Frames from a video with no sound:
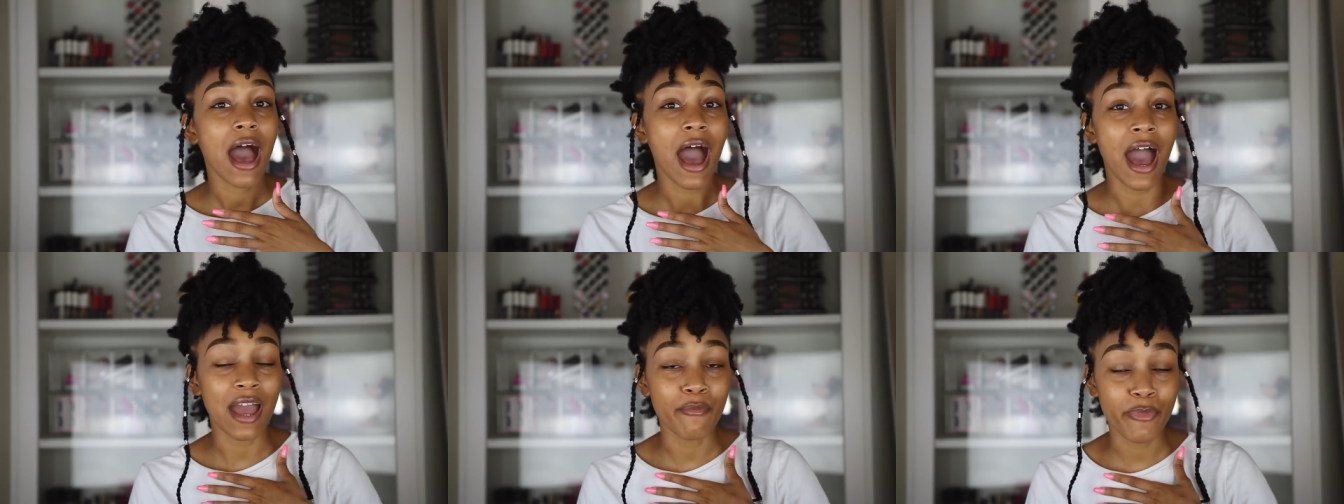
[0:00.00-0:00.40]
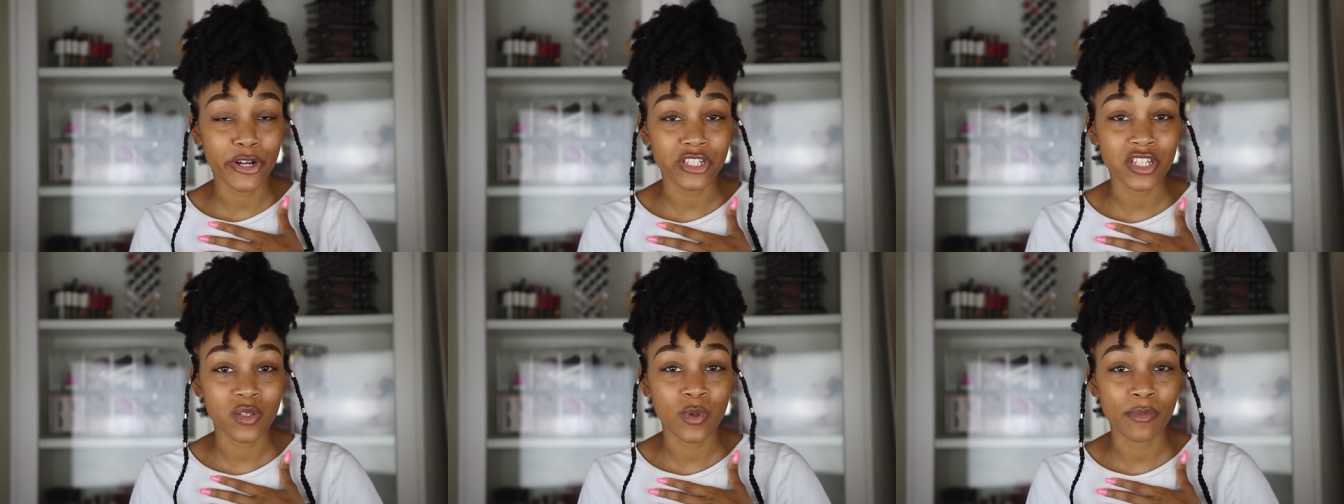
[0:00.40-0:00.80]
I
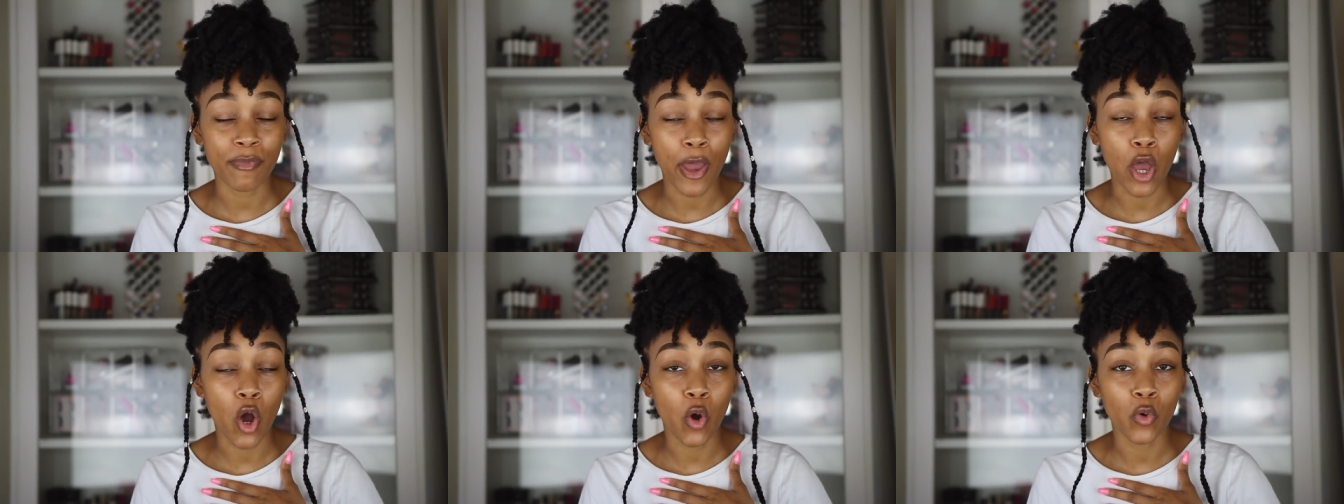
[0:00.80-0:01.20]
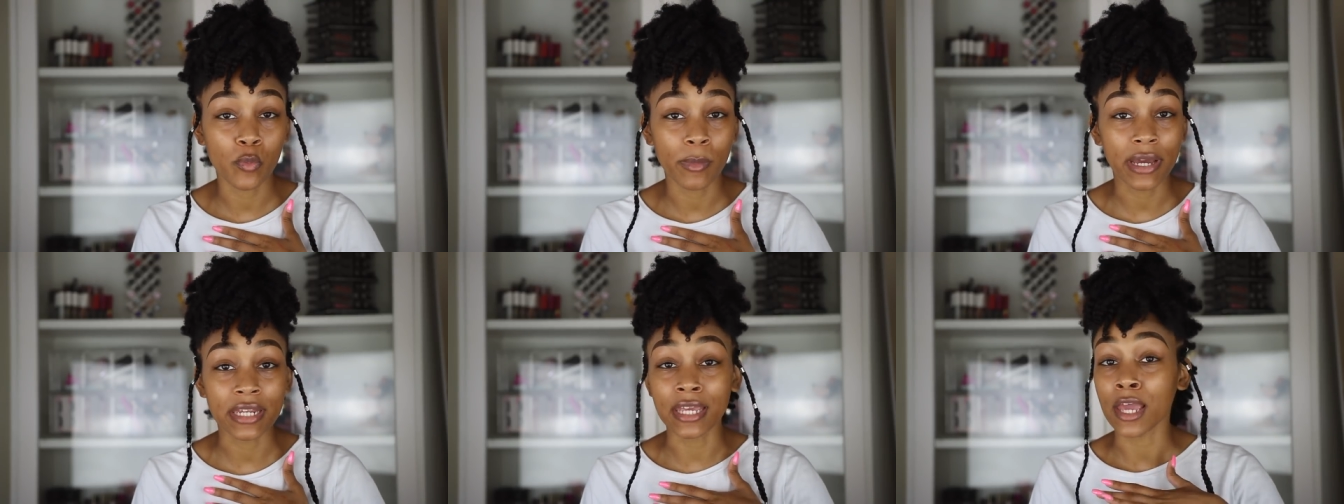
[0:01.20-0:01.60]
purchased with my own
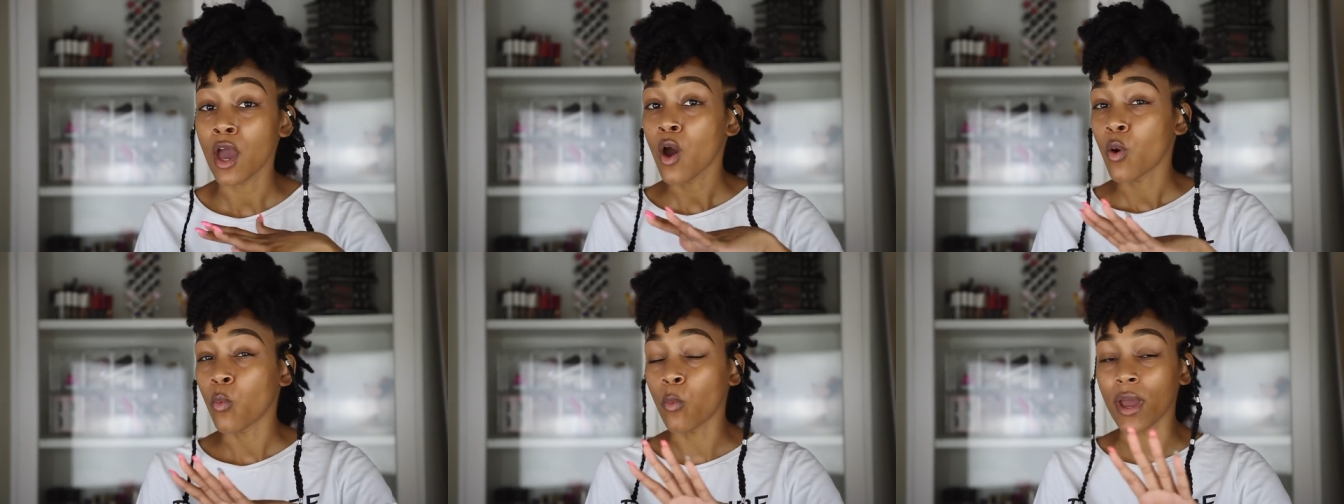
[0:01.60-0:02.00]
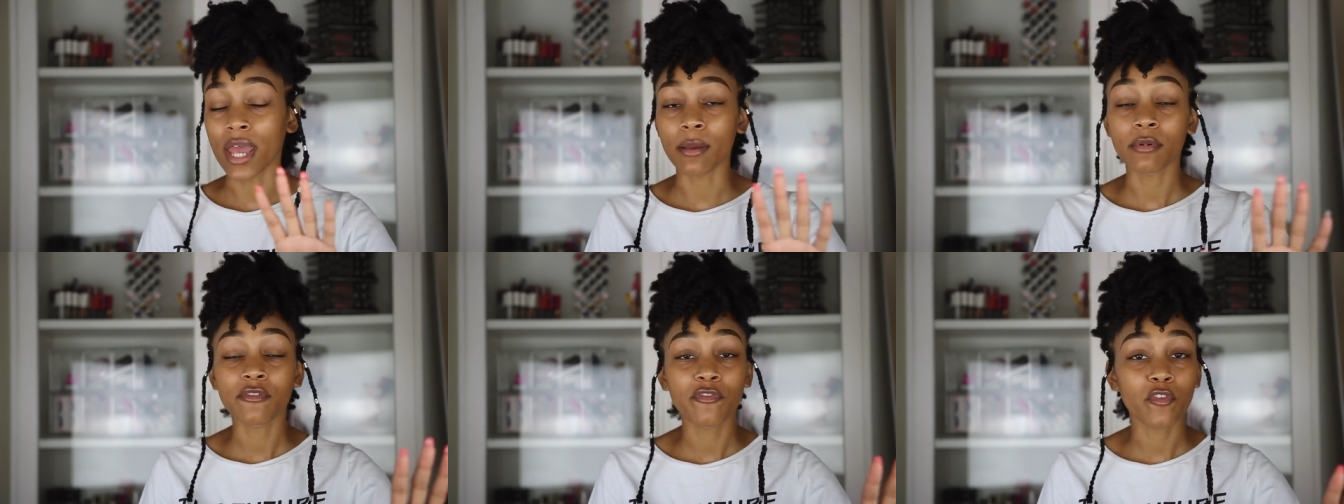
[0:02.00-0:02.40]
money
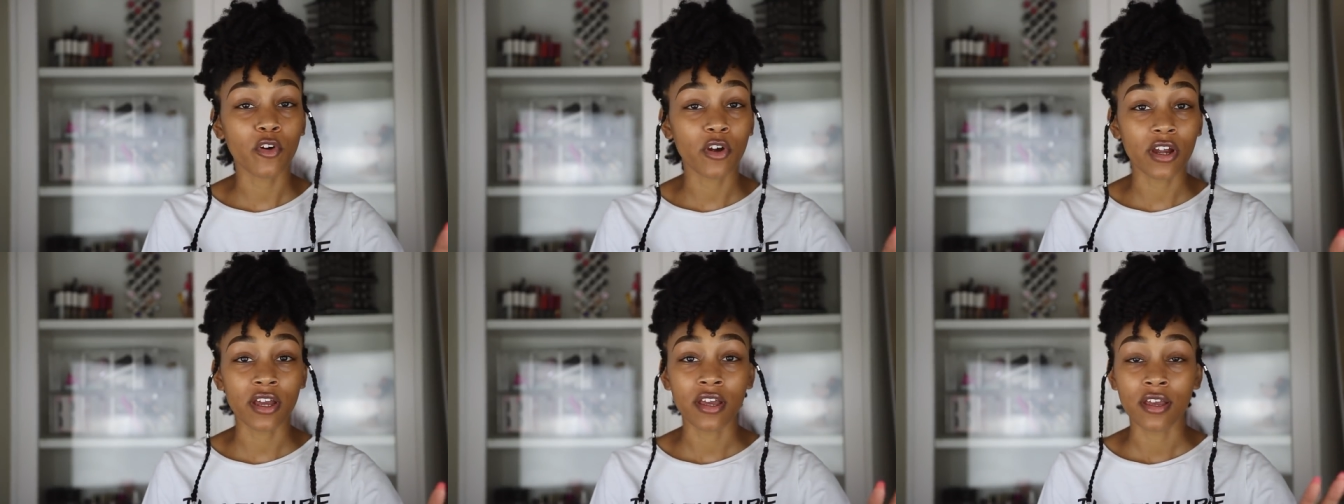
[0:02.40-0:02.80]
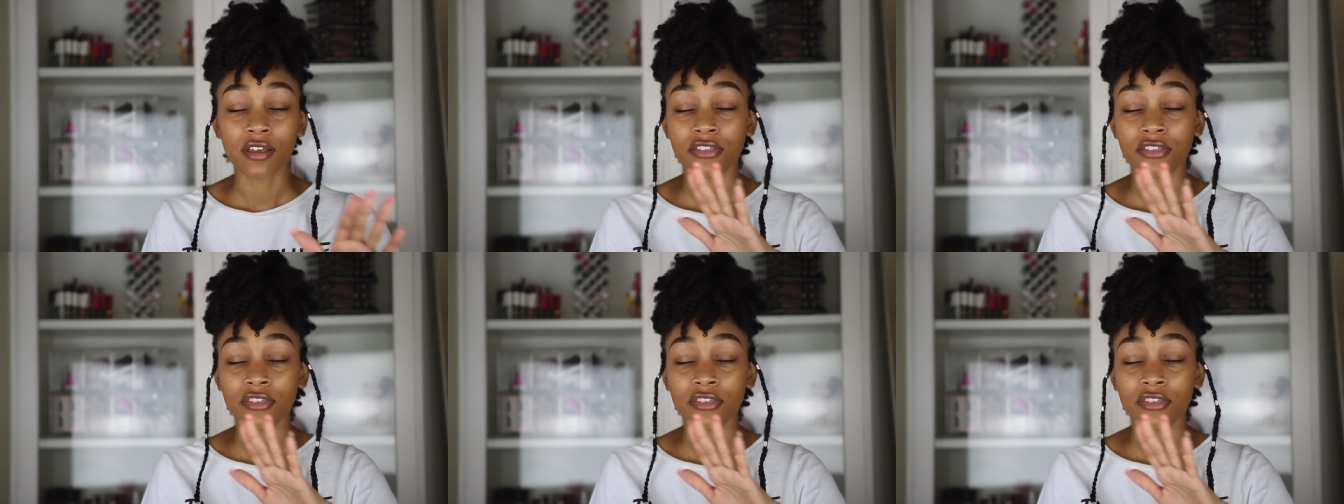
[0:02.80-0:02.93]
way before